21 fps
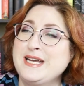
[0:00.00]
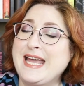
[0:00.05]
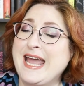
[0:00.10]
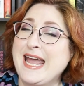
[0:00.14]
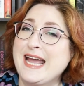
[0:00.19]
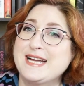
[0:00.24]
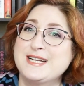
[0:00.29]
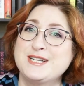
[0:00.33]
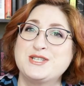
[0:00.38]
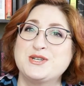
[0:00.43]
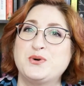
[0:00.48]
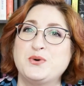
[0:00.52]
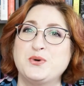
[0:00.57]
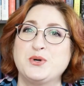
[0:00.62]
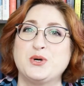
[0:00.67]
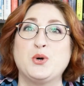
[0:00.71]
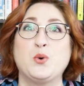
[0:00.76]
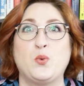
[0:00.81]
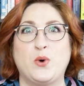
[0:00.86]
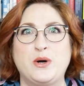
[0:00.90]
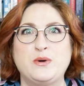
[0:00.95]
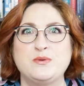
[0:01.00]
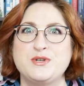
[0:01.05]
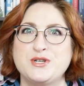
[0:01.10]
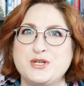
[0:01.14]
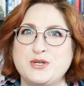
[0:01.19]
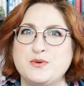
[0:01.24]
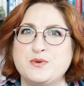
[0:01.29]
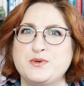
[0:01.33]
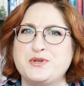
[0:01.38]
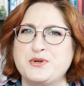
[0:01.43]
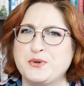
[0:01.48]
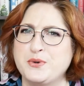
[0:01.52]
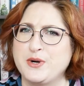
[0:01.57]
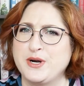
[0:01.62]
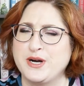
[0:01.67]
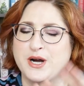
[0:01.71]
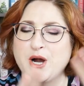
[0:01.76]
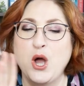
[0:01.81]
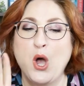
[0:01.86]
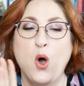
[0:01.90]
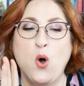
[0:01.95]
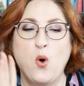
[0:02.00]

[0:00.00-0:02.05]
can't or won't use your